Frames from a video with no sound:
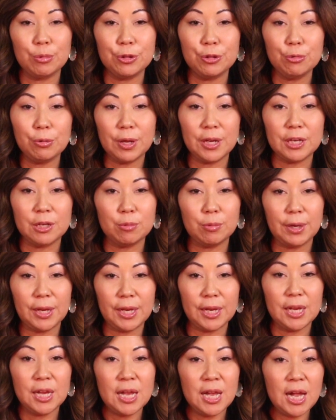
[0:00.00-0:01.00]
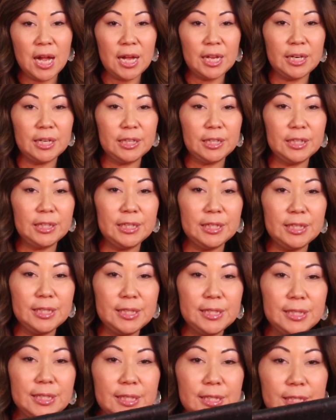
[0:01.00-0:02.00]
it with you anyway. And it
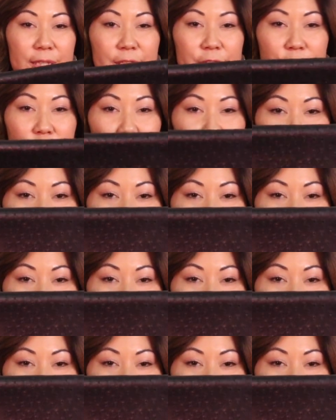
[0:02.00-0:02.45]
is this